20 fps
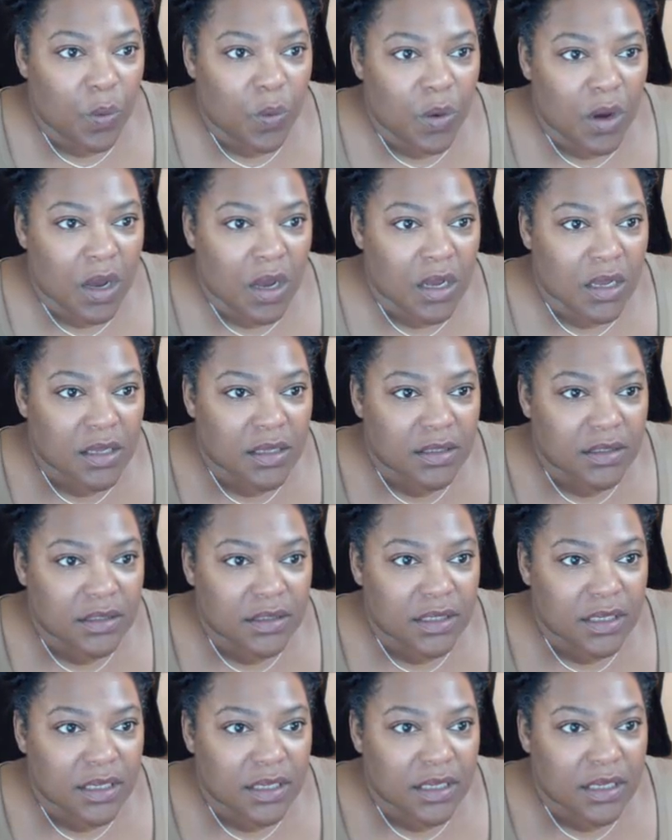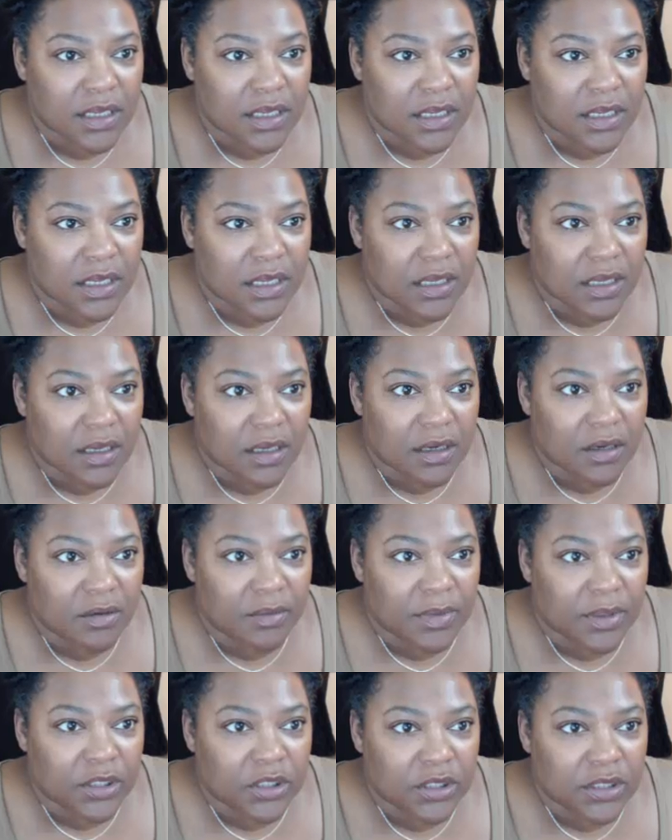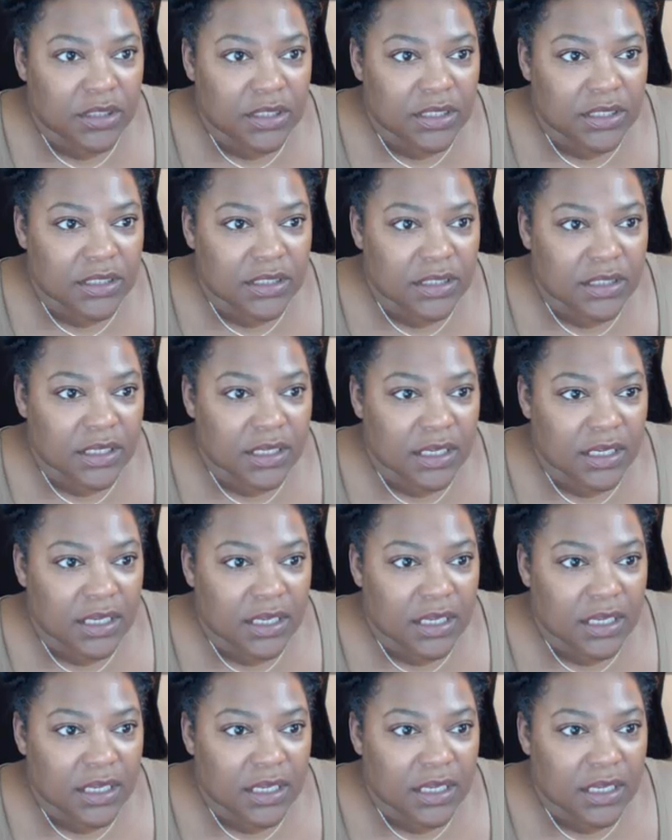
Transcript: was, oh my goodness,